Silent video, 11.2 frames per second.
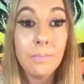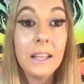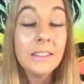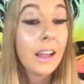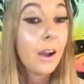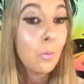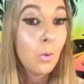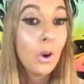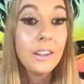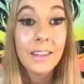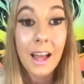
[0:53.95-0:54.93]
means and
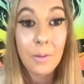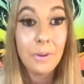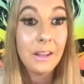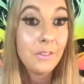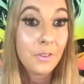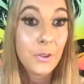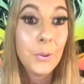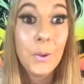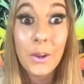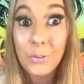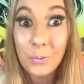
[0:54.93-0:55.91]
what is happening for
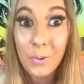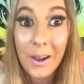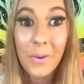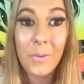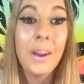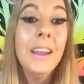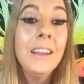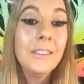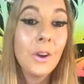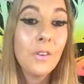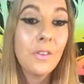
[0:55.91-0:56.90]
you as well.
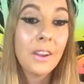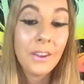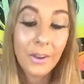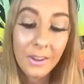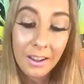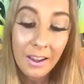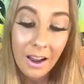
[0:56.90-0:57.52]
So off I go.